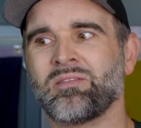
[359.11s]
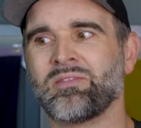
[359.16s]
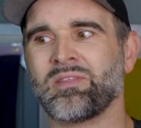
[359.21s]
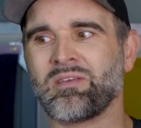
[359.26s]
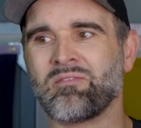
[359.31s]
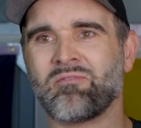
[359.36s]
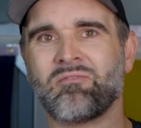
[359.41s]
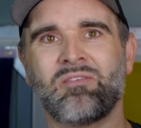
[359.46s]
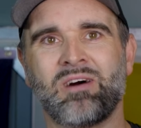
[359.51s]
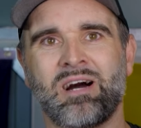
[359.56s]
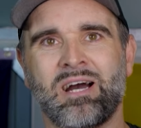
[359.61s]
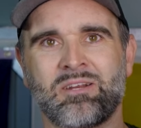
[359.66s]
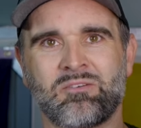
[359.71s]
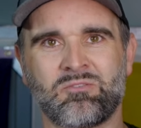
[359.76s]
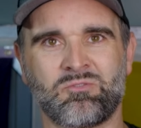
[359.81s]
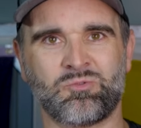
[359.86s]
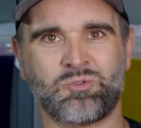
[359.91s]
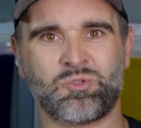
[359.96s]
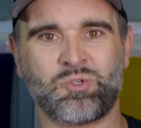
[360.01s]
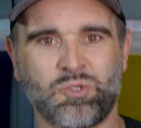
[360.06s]
the
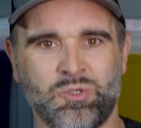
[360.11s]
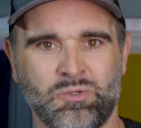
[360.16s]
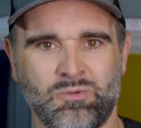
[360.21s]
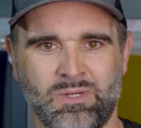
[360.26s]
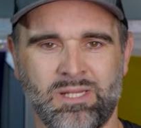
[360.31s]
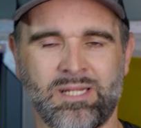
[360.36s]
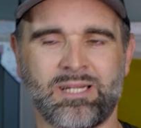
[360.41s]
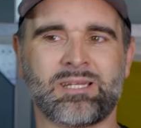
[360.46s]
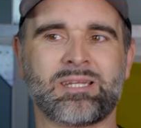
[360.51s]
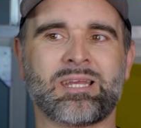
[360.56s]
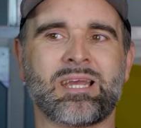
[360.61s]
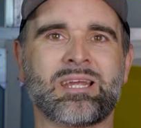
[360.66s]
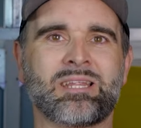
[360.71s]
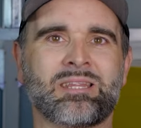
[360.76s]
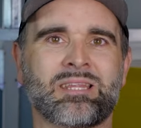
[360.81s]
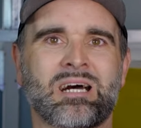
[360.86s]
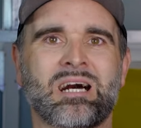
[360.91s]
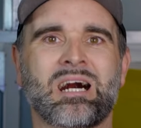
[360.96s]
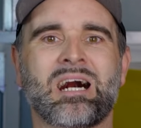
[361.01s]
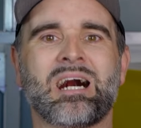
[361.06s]
final jeweling, getting that